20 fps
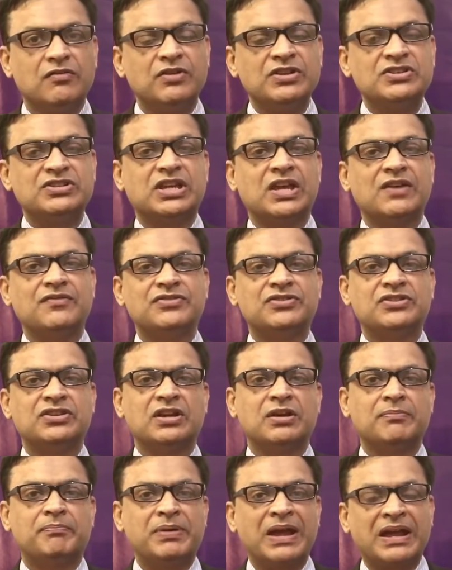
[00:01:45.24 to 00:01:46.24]
which gives
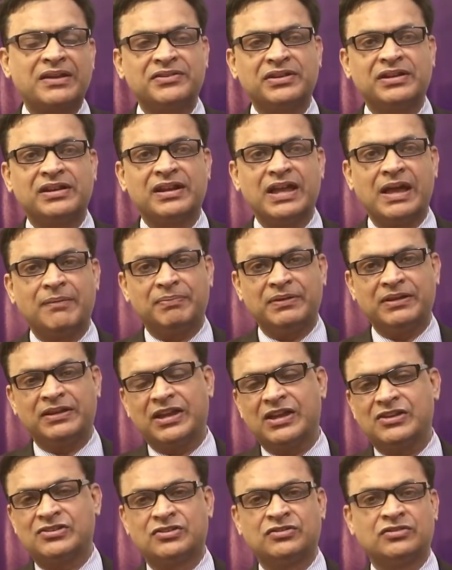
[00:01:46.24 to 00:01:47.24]
a practical
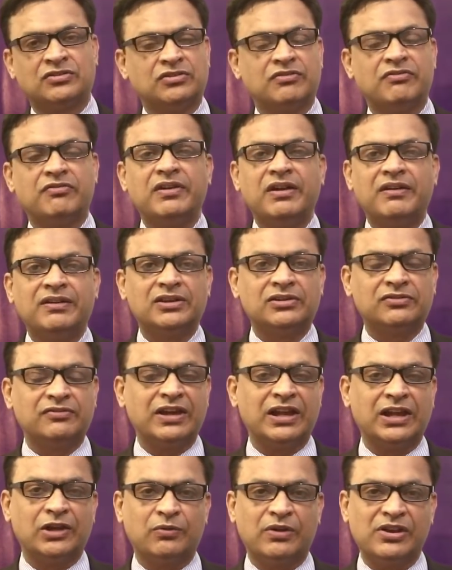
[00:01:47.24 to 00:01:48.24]
application of the various
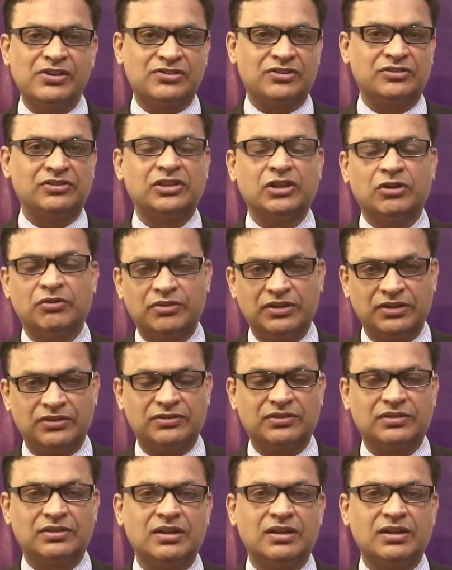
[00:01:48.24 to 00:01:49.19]
valuation theories.